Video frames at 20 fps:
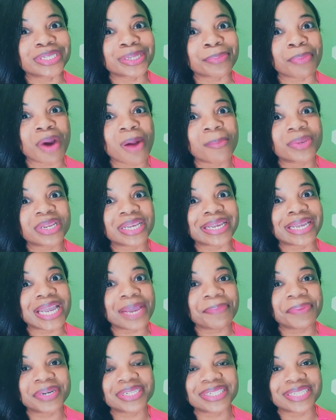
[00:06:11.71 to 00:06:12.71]
to probably
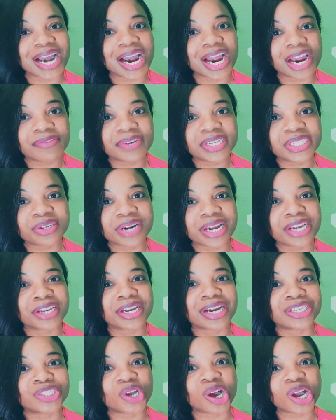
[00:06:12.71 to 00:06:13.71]
keep a diary so that you
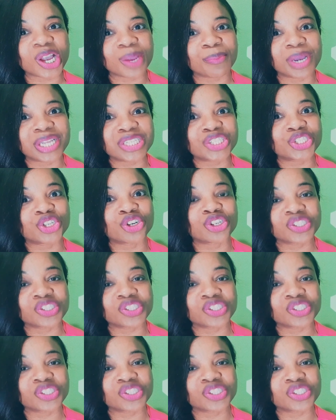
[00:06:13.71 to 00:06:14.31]
can document